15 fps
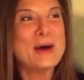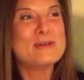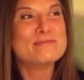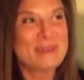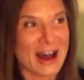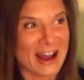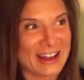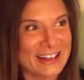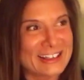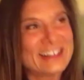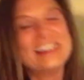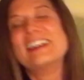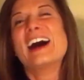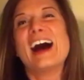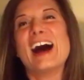But
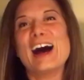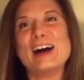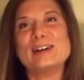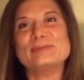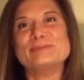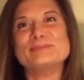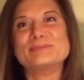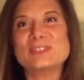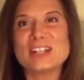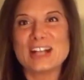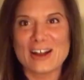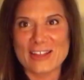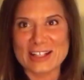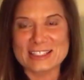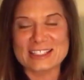um, you know,
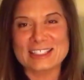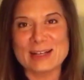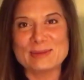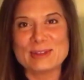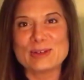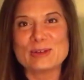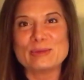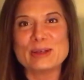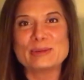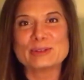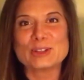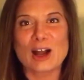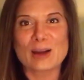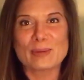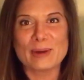that's the same thing when people
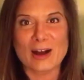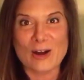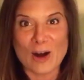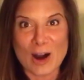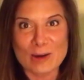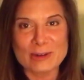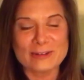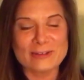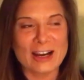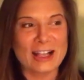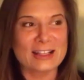talk about karma, right?